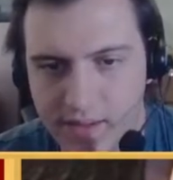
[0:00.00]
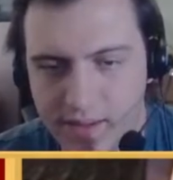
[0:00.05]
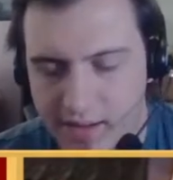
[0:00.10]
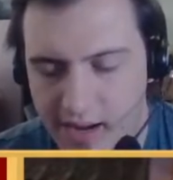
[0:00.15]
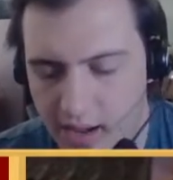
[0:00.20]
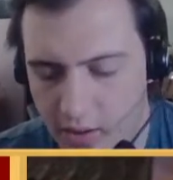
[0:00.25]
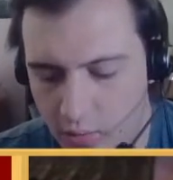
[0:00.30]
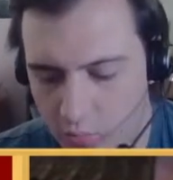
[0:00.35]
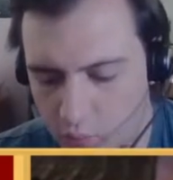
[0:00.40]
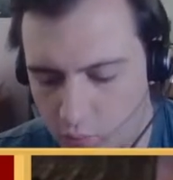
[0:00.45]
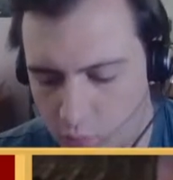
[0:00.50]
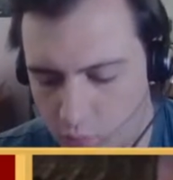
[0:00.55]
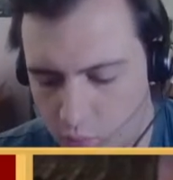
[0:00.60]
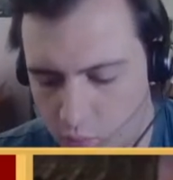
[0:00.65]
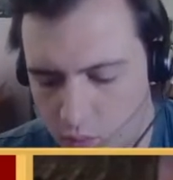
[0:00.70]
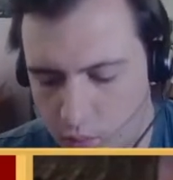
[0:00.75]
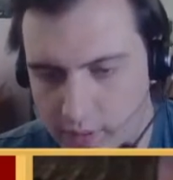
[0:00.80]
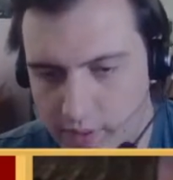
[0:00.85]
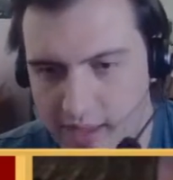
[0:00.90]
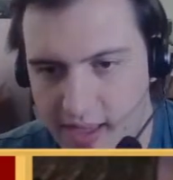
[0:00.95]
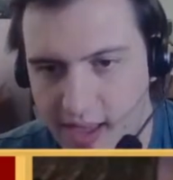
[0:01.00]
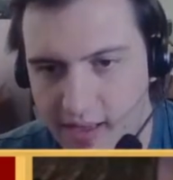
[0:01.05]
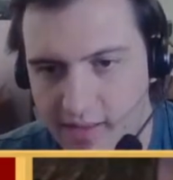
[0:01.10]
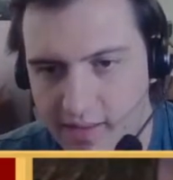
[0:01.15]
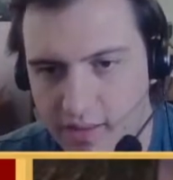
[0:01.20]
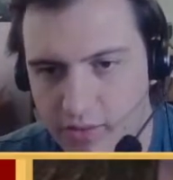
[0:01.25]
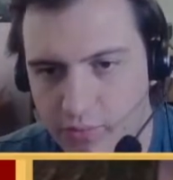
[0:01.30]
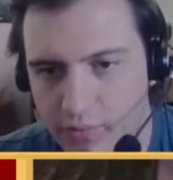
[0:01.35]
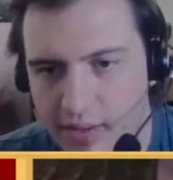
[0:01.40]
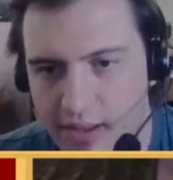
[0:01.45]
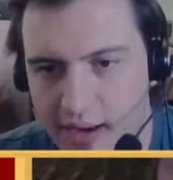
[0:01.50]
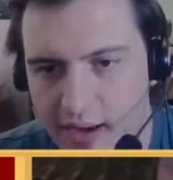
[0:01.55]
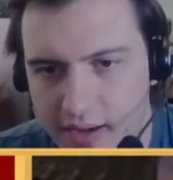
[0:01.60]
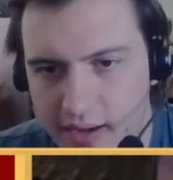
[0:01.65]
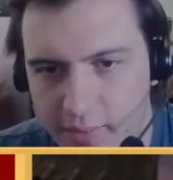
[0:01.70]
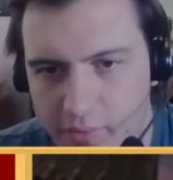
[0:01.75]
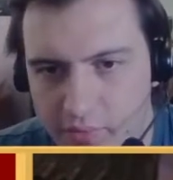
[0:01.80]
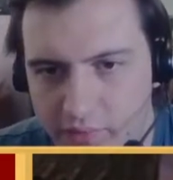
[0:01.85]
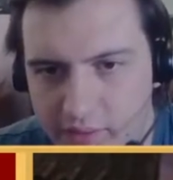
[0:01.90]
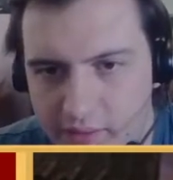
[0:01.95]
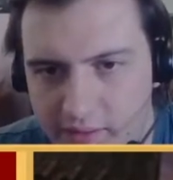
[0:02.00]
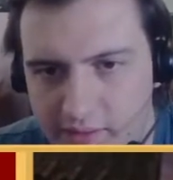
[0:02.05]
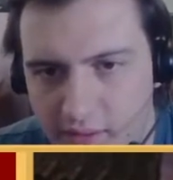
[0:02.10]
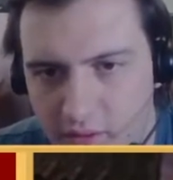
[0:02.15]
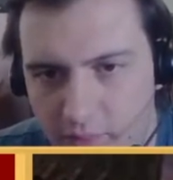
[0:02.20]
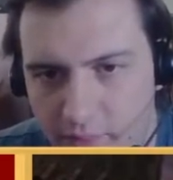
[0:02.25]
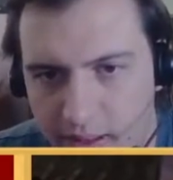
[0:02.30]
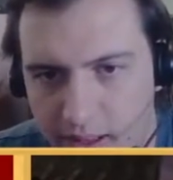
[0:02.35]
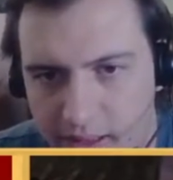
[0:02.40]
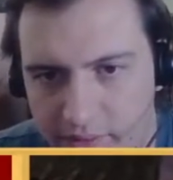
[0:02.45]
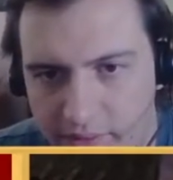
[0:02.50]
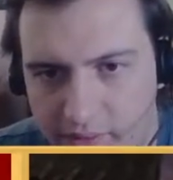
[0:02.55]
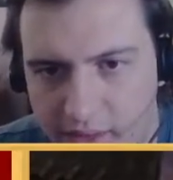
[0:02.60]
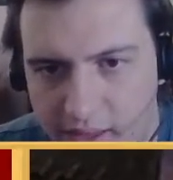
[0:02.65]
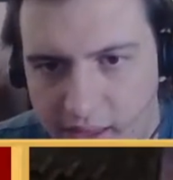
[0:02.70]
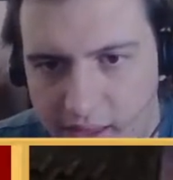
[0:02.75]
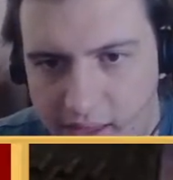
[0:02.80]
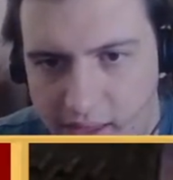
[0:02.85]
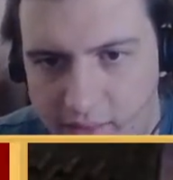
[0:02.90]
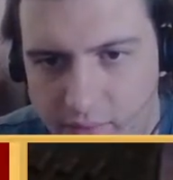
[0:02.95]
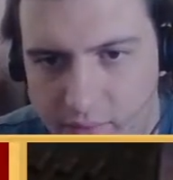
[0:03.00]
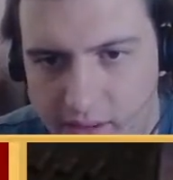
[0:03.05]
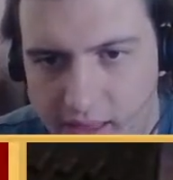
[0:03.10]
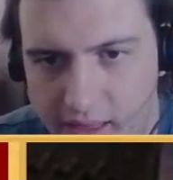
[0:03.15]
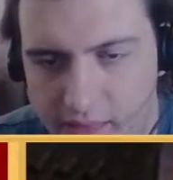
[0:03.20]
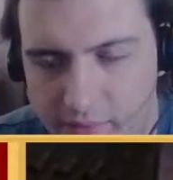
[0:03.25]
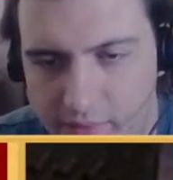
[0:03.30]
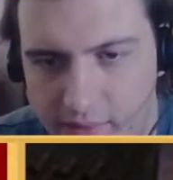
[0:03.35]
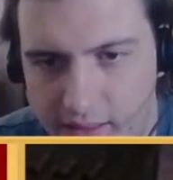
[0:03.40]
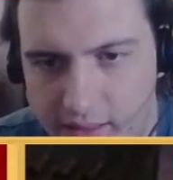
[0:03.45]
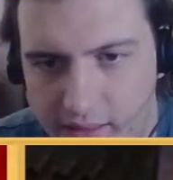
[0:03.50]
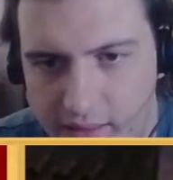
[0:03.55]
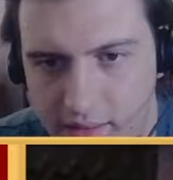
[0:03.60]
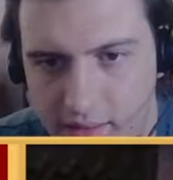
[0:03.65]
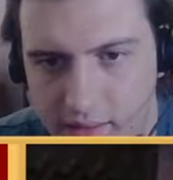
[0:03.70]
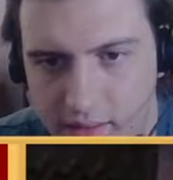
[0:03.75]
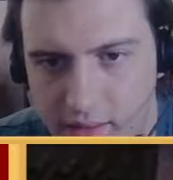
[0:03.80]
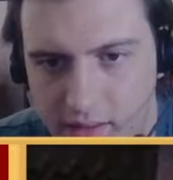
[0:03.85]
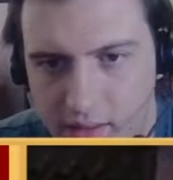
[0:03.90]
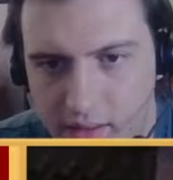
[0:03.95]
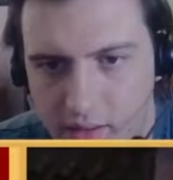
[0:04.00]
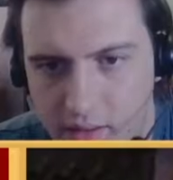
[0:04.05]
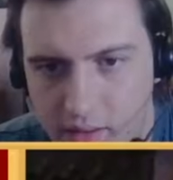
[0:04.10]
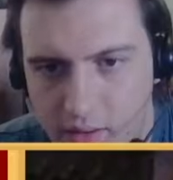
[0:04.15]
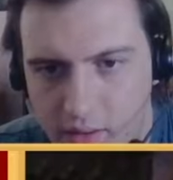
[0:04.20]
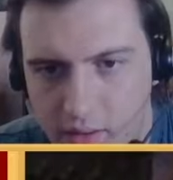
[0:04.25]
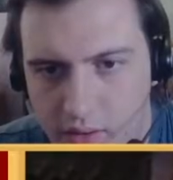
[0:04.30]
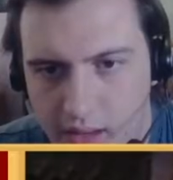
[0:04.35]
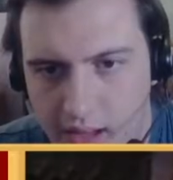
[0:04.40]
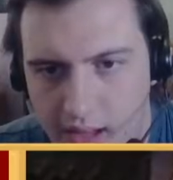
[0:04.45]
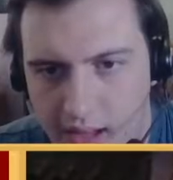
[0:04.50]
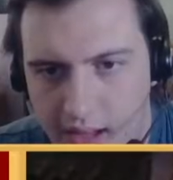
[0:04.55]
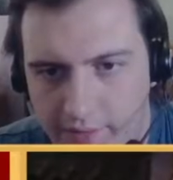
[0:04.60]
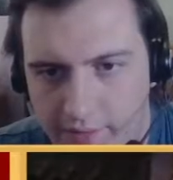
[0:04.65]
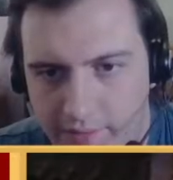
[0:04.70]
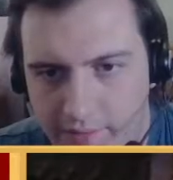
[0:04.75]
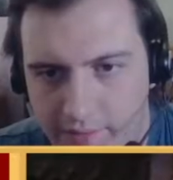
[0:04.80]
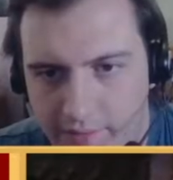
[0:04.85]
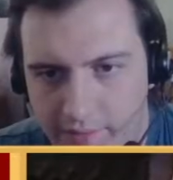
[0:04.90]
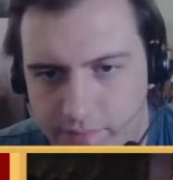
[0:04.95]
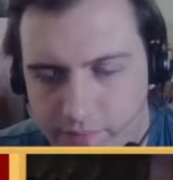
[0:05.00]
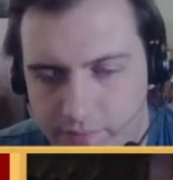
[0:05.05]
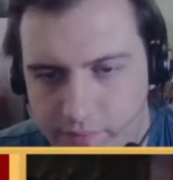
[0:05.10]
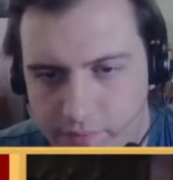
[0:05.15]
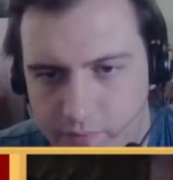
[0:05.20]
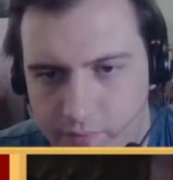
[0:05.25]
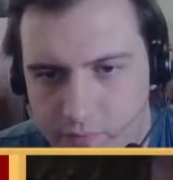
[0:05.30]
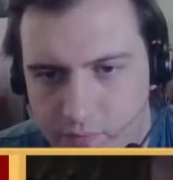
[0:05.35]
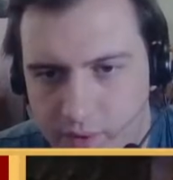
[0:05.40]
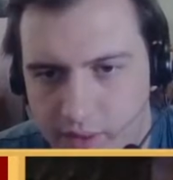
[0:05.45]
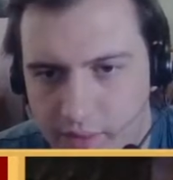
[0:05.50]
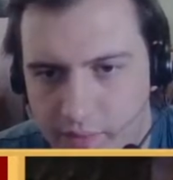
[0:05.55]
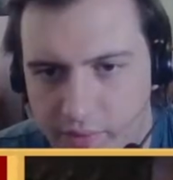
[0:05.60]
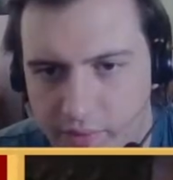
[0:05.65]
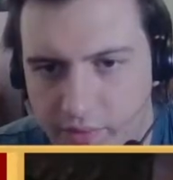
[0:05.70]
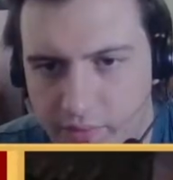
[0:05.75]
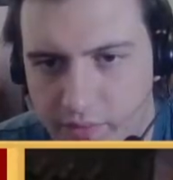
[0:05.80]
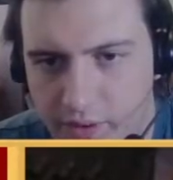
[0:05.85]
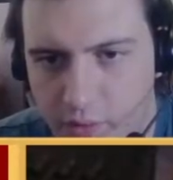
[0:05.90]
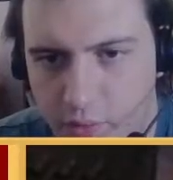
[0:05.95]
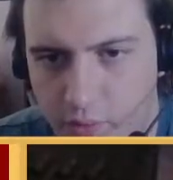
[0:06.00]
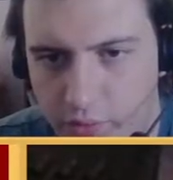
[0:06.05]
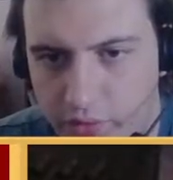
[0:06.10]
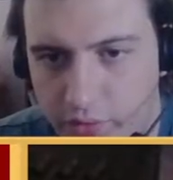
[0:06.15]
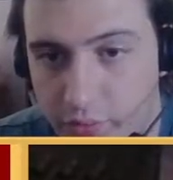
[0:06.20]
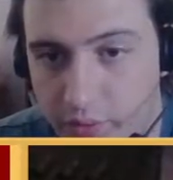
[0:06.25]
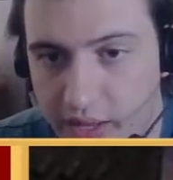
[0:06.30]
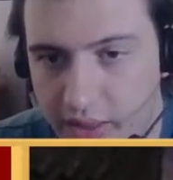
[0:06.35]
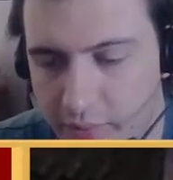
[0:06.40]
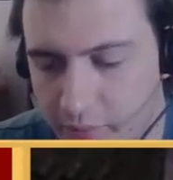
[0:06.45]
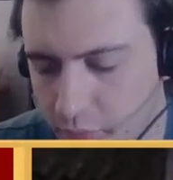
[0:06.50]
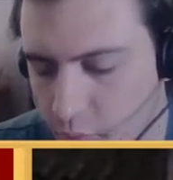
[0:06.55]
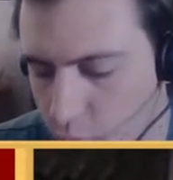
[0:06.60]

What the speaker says: Now, what we get is we get a number of these little parts here. We get them in half, we get them in 3/4, we get them in